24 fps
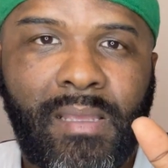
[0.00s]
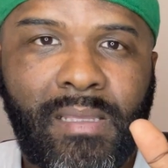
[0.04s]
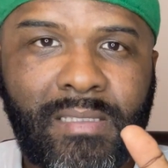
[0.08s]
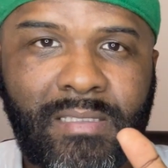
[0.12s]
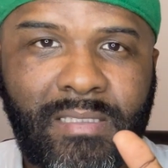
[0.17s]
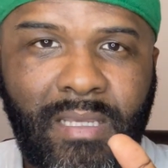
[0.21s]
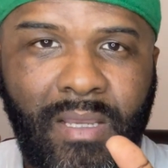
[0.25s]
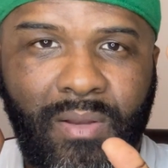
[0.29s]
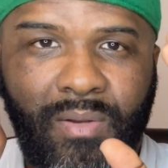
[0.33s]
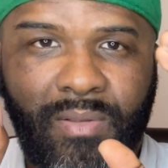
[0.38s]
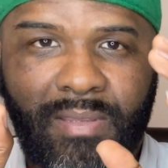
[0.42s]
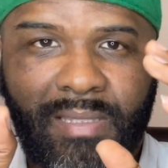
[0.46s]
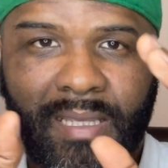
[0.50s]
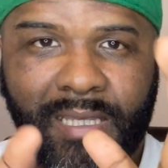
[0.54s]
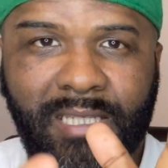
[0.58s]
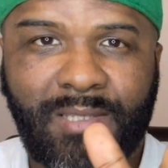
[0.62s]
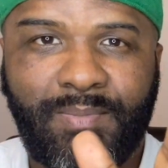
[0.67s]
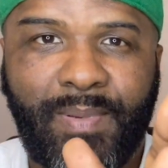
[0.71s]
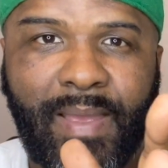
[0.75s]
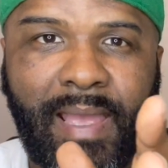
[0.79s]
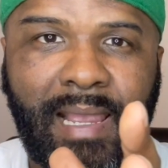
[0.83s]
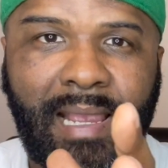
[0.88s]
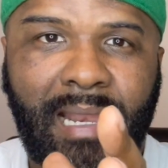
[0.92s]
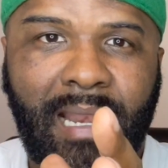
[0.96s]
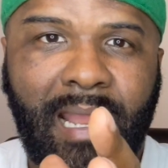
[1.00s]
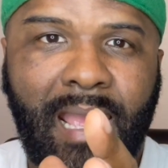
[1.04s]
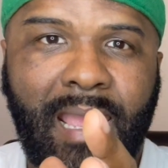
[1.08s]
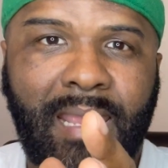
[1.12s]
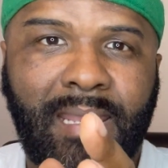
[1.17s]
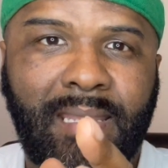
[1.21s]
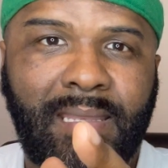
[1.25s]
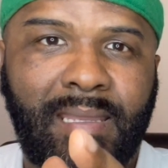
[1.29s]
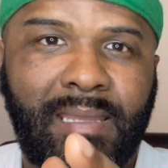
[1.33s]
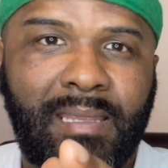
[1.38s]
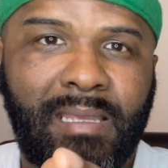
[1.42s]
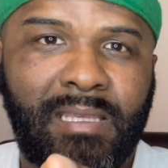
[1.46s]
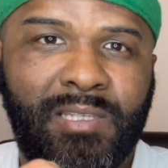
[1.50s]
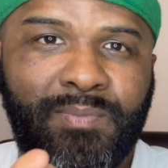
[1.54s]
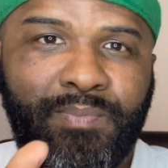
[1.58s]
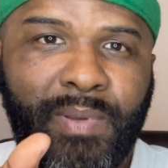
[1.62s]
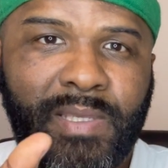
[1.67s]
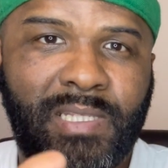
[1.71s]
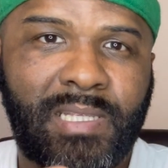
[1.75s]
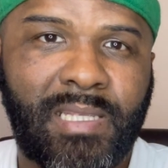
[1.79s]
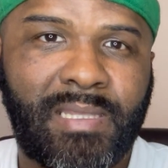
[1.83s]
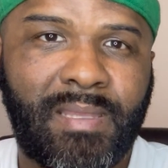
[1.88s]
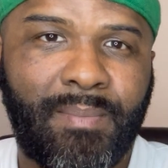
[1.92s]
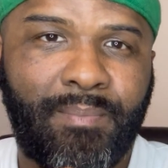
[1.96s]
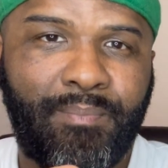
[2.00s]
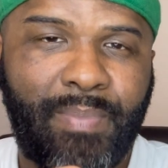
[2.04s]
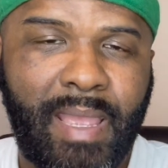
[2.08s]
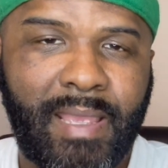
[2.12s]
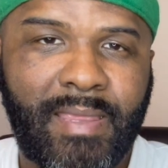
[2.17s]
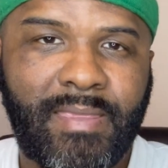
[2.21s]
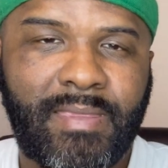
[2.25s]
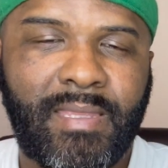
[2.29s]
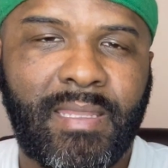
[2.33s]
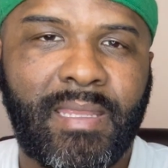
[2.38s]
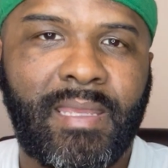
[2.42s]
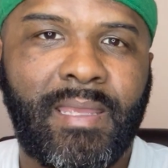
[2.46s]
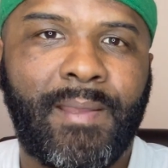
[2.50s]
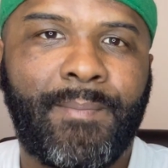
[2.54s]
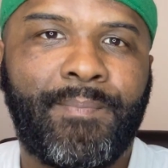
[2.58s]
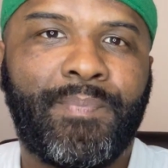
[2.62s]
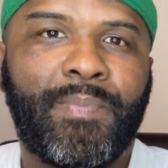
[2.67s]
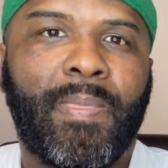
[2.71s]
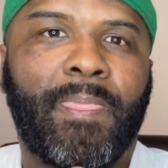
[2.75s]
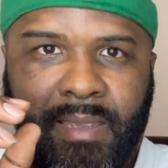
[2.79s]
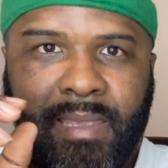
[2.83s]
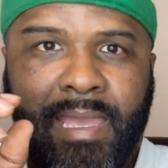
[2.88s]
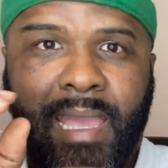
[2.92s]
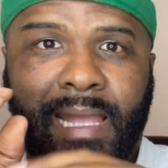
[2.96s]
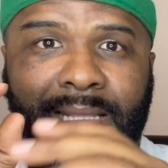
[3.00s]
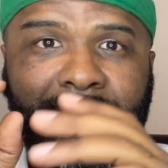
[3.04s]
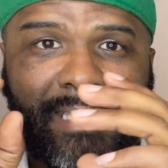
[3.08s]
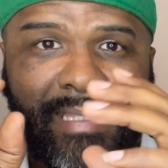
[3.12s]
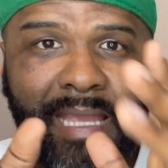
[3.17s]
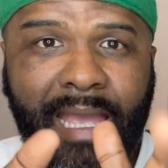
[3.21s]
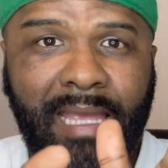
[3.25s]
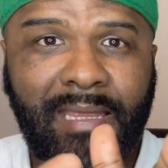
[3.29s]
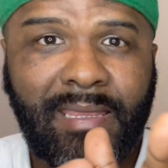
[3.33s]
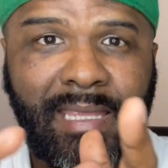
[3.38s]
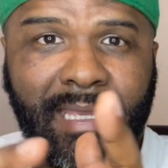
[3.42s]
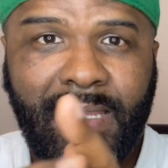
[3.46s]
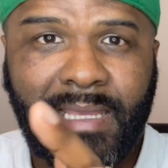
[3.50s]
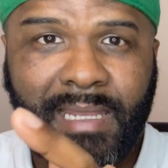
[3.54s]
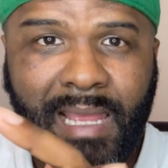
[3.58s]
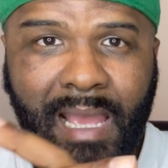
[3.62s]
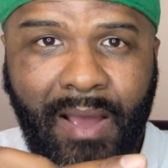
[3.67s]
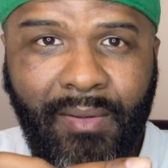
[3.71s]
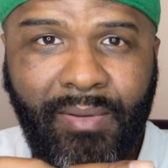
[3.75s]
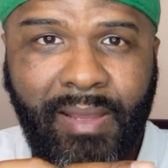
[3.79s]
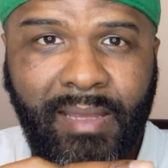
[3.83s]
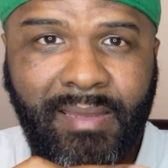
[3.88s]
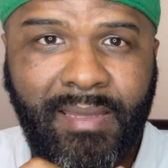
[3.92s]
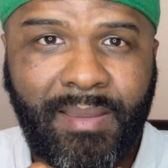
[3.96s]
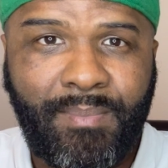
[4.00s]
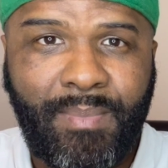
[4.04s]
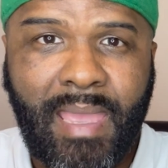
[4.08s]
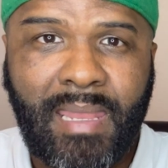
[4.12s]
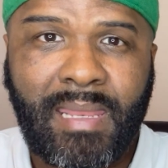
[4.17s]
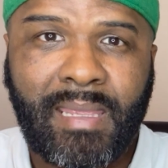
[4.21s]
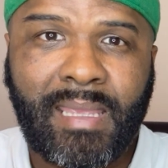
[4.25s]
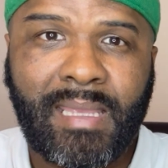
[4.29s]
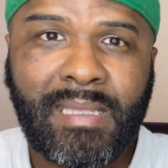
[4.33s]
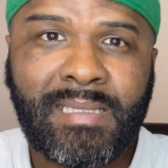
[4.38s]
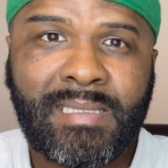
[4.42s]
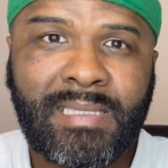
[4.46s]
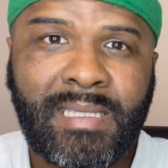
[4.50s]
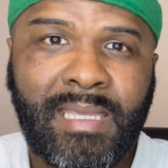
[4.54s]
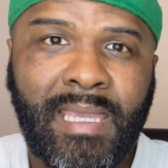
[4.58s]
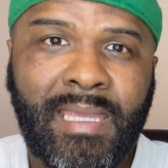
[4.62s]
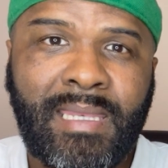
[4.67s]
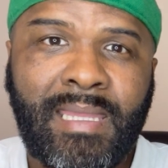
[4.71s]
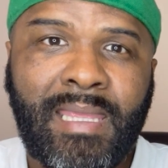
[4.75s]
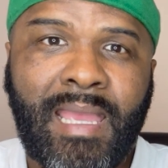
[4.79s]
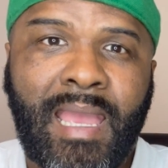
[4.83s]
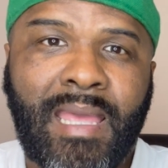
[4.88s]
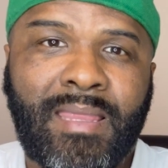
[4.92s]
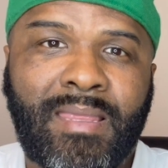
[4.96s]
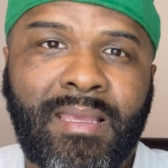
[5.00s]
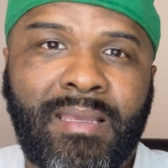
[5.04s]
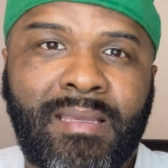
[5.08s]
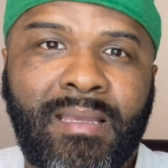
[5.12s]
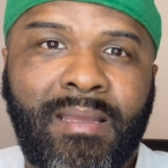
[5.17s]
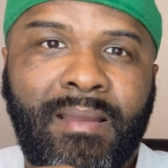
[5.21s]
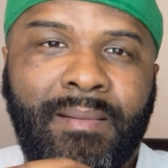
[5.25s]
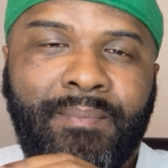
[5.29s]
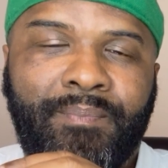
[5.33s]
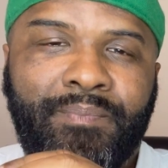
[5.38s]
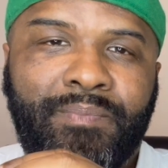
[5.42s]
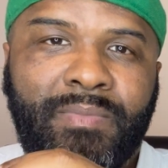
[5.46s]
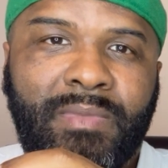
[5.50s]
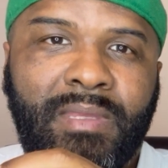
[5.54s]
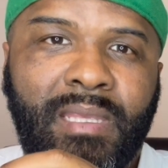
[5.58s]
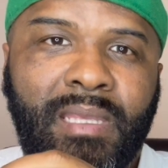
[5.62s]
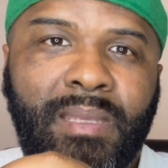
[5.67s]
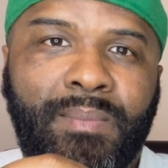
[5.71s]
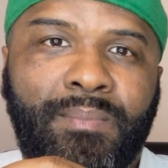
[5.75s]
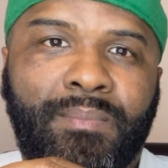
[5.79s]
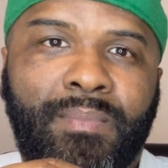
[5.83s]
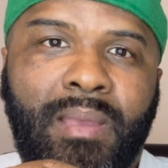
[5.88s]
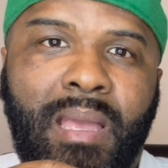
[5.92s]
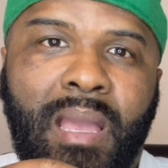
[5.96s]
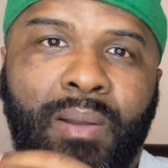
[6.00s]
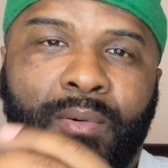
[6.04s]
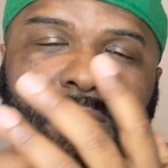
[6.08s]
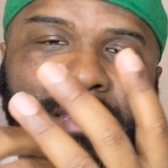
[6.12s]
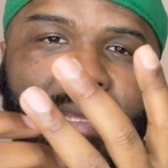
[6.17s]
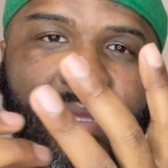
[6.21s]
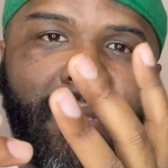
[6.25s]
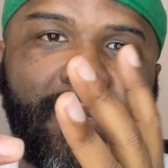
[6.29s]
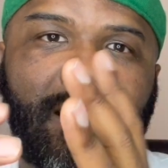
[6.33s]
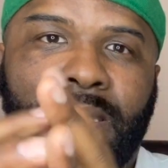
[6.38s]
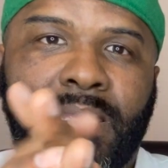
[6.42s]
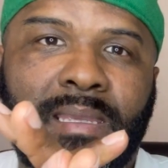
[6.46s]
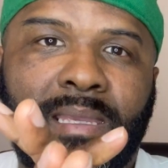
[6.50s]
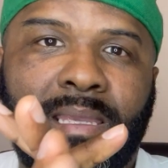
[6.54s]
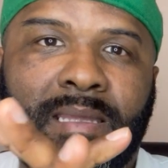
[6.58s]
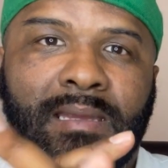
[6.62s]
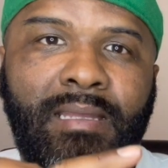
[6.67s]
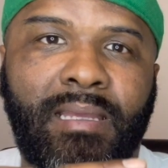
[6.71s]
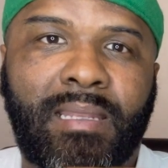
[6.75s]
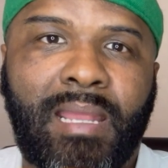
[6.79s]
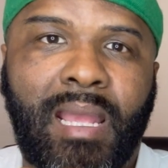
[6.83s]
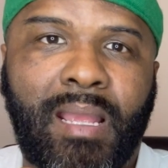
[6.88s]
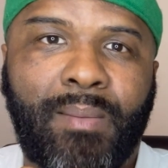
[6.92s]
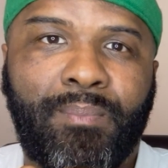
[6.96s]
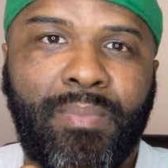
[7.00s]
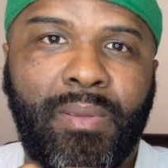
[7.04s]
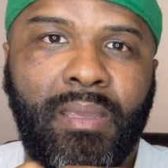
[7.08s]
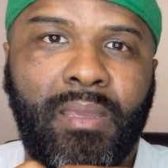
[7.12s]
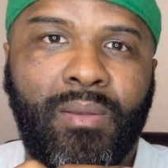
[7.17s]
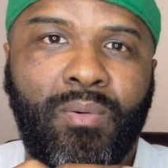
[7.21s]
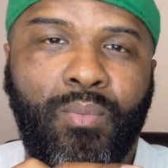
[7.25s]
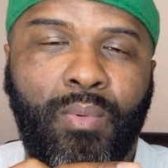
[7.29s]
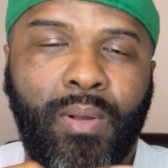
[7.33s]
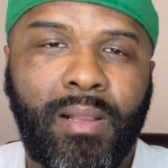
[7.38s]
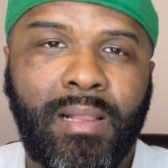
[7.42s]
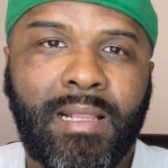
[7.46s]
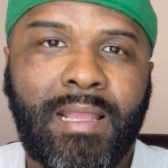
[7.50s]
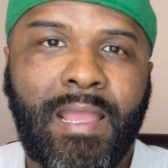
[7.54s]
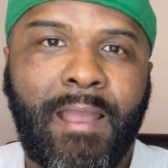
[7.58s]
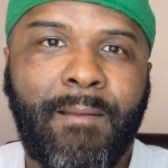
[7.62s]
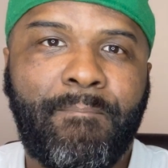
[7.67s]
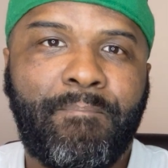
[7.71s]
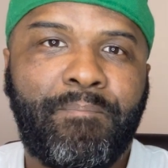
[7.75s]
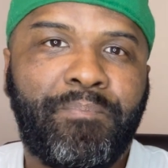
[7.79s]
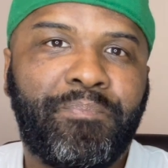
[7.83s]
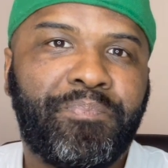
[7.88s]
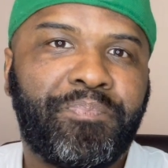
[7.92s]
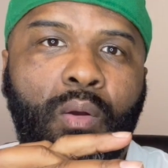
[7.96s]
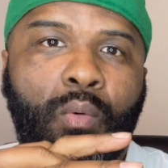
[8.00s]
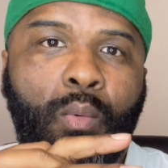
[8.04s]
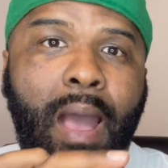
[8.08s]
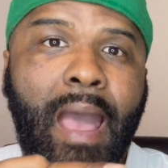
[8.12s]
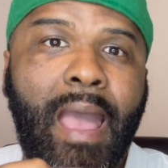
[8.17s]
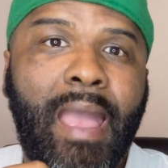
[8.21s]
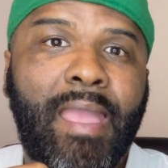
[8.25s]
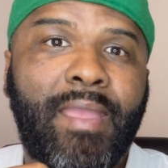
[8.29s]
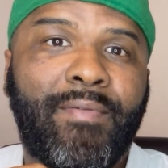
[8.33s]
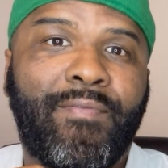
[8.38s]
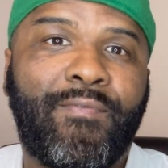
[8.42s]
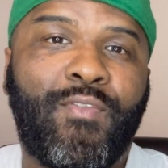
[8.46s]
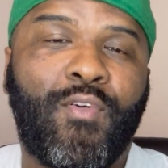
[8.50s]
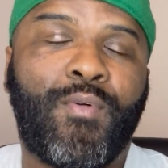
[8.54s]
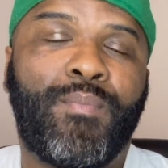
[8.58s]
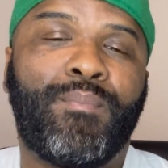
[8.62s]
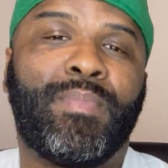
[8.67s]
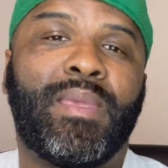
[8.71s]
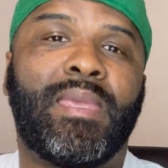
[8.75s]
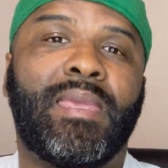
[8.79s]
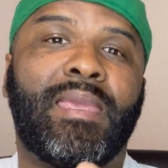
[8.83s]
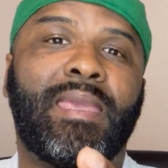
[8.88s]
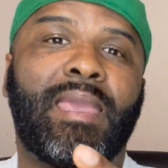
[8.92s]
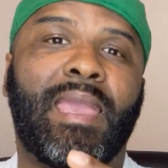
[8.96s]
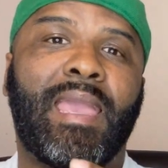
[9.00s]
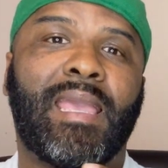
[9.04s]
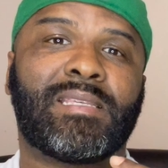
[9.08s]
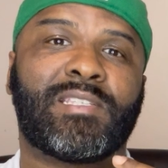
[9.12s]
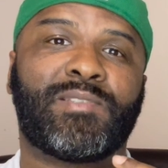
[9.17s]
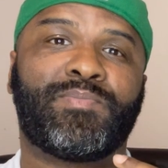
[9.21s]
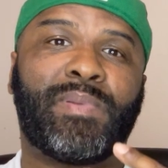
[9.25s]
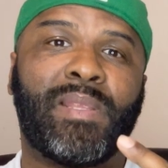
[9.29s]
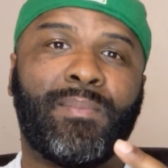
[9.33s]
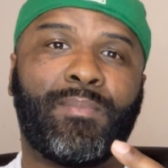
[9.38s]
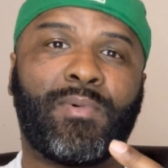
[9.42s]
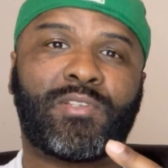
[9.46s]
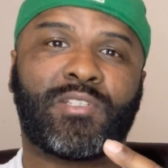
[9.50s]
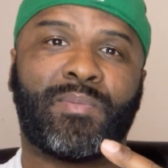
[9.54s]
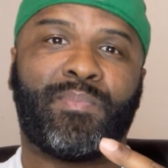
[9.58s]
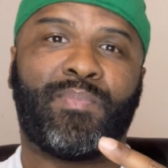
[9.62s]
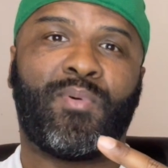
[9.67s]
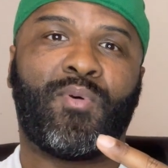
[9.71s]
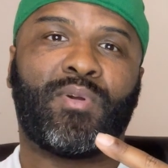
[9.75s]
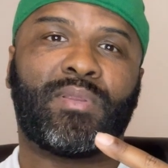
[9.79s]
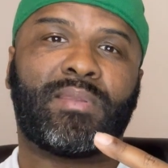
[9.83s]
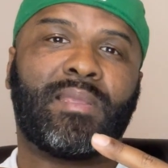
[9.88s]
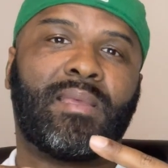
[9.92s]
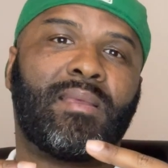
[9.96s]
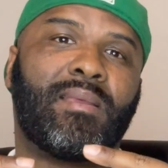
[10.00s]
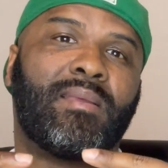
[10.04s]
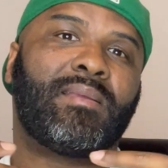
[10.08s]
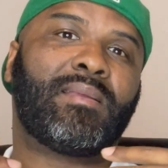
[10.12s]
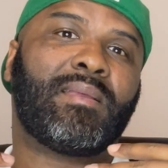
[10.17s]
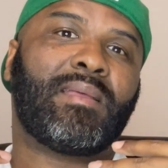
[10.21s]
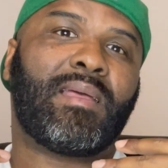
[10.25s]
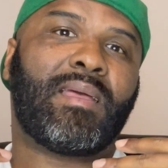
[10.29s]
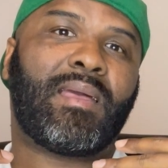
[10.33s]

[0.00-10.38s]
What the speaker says: So this backline, especially the back three, can stand their ground and they man against any other team, I would think, in the Rugby World Cup. Why, for me as a Springbok supporter,